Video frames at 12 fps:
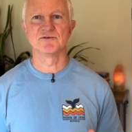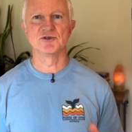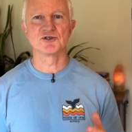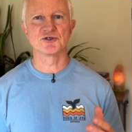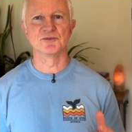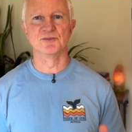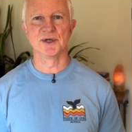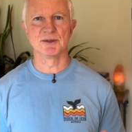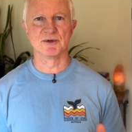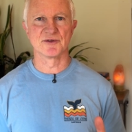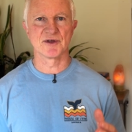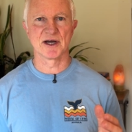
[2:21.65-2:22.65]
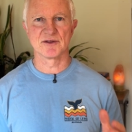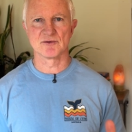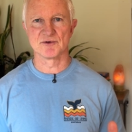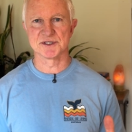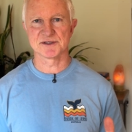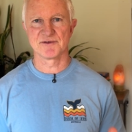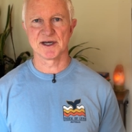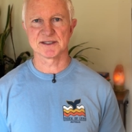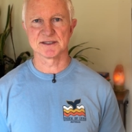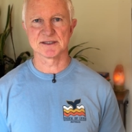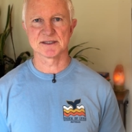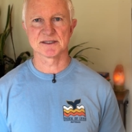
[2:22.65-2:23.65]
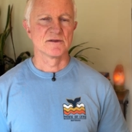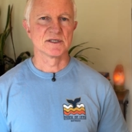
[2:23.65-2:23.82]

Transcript: you should be with other risk factors.